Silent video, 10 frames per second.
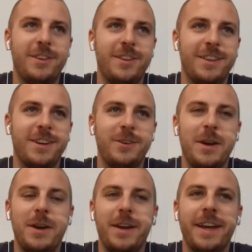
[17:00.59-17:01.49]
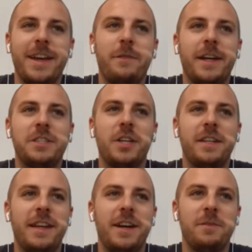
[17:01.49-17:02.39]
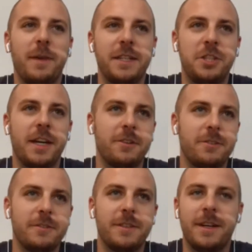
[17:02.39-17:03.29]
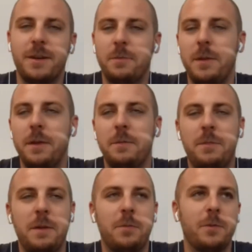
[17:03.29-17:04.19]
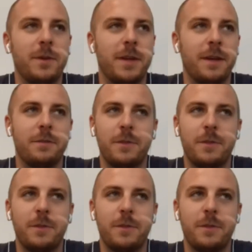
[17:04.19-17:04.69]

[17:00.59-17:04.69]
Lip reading: You know, if I shut down my channel, people would have